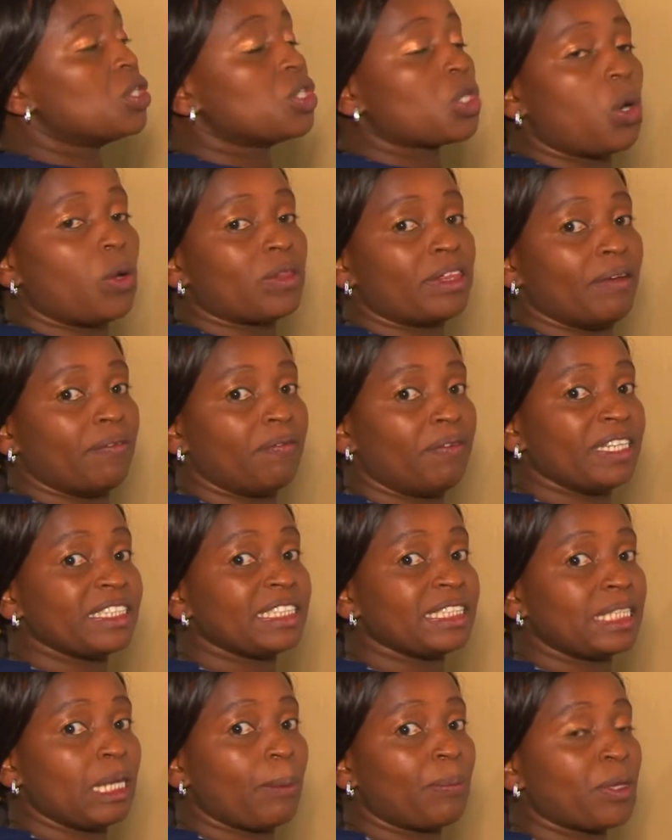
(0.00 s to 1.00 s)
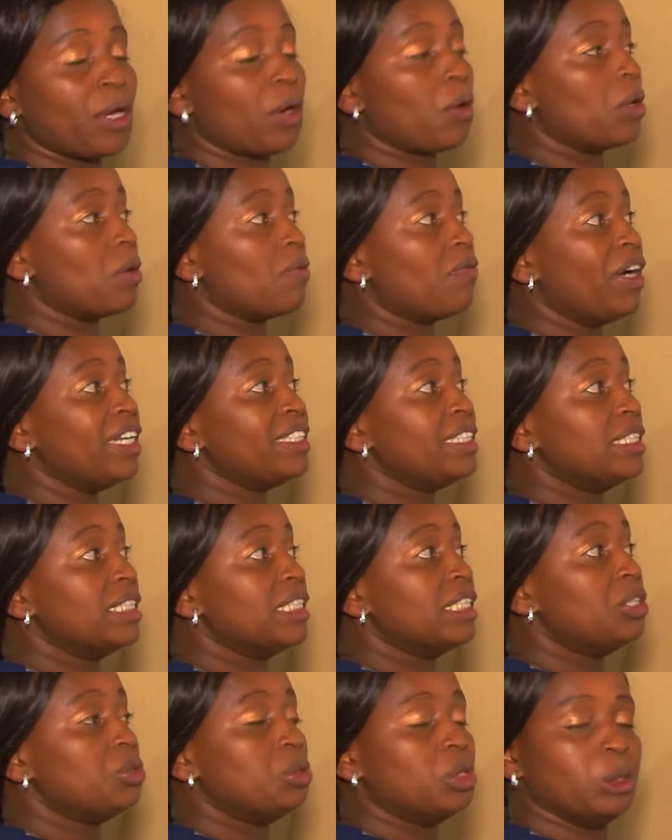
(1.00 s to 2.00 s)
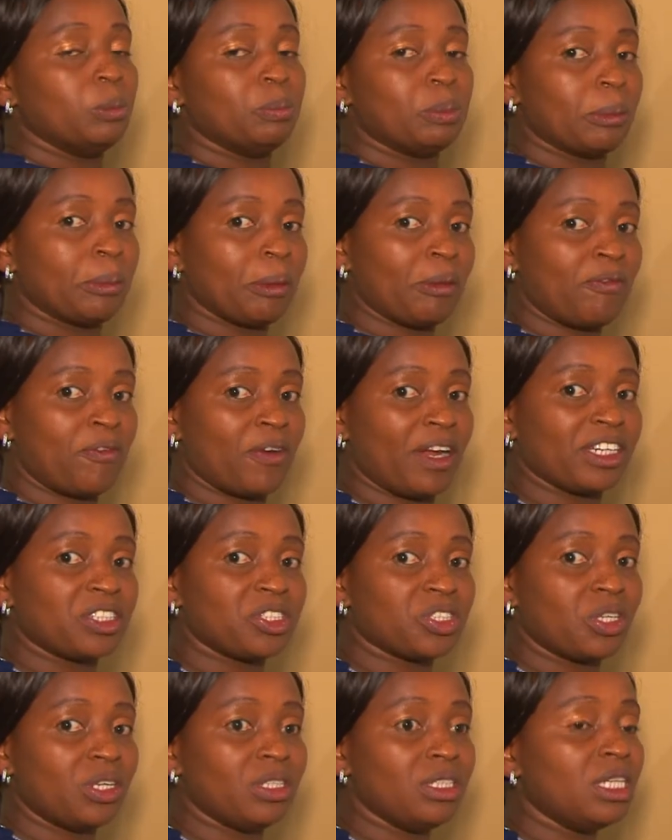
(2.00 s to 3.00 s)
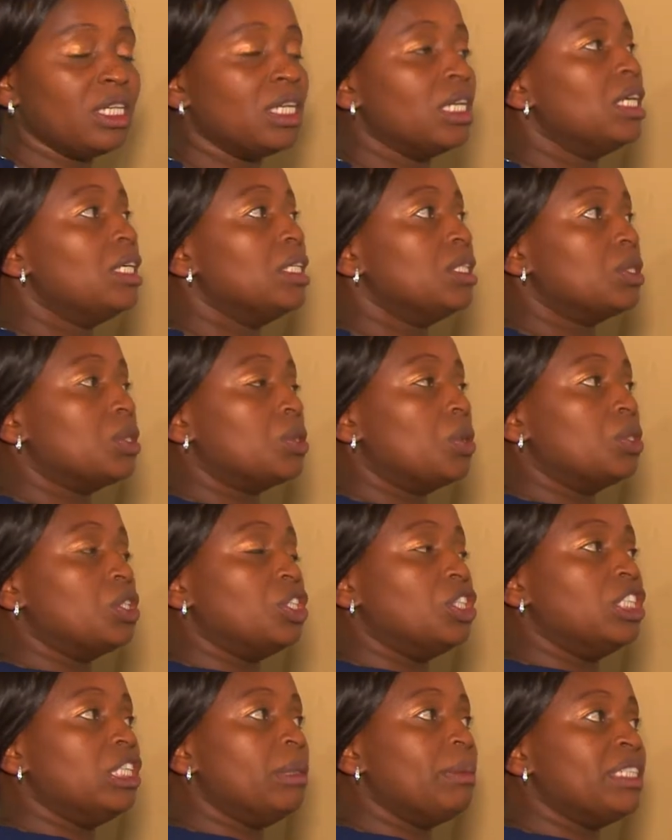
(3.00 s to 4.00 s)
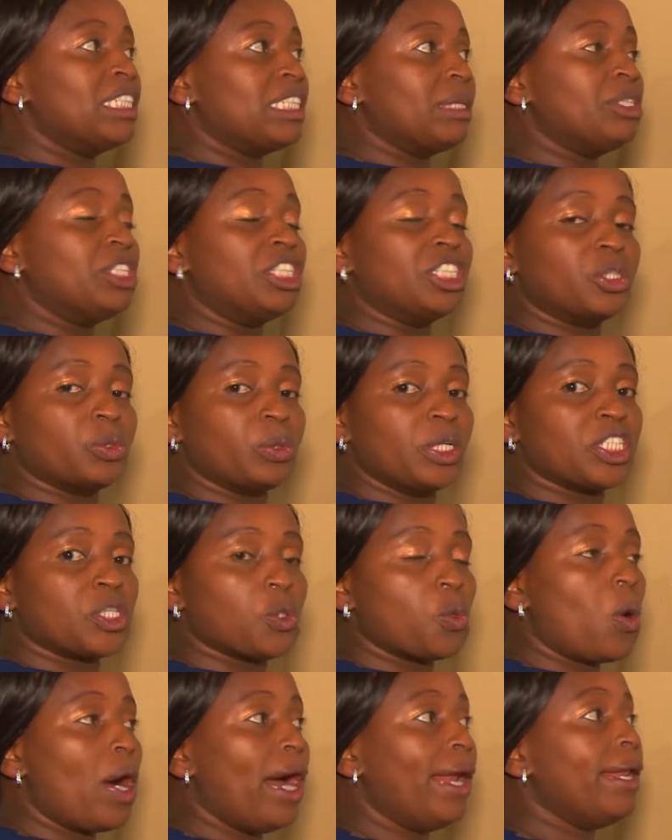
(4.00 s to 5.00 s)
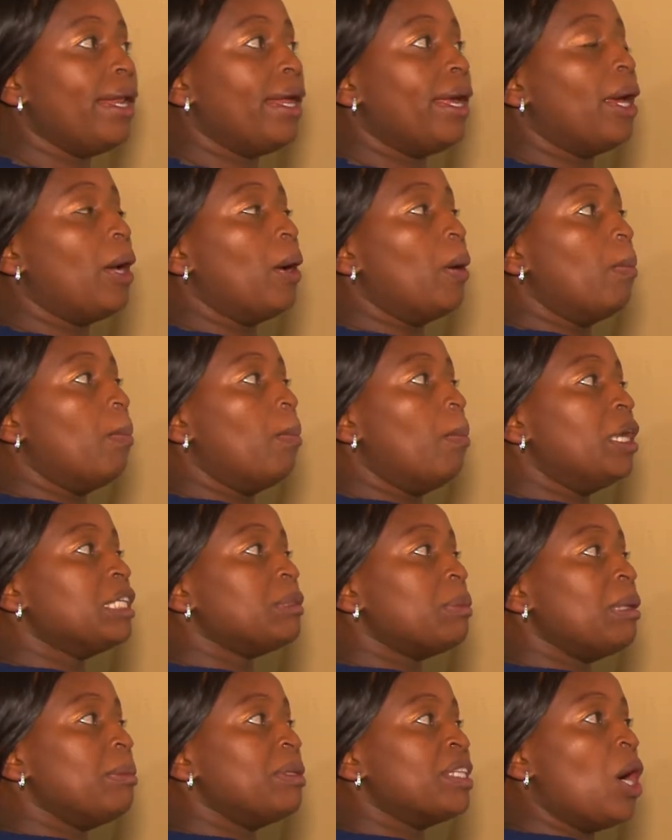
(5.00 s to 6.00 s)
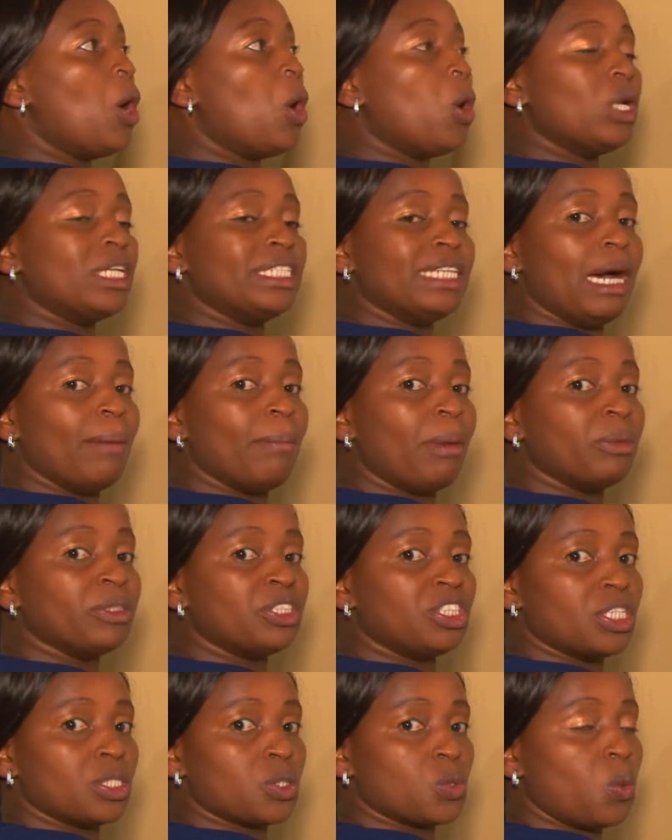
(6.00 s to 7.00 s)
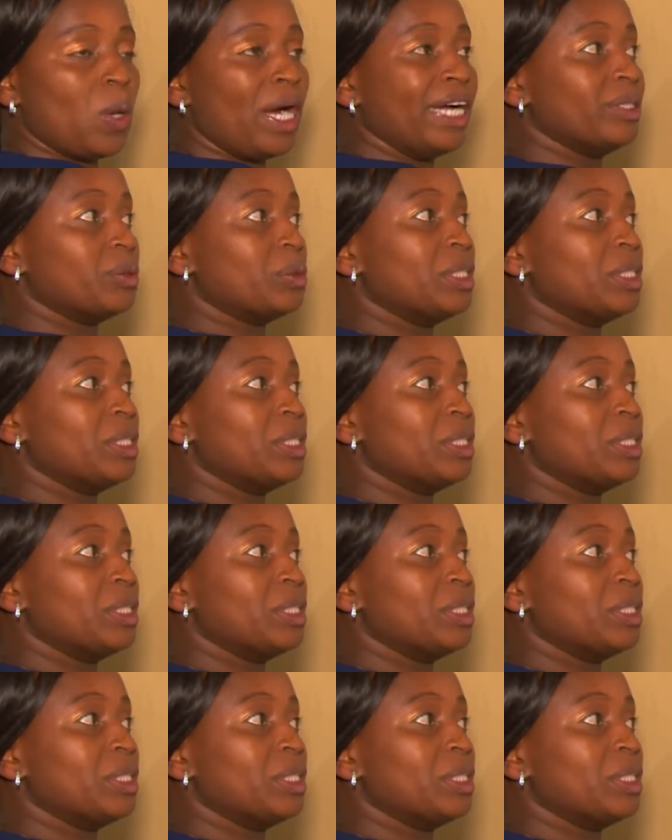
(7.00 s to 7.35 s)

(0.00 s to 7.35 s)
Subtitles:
So the first step, you're converting it to improper fraction. So denominator, which is 21, multiplied by the whole number, which is 1.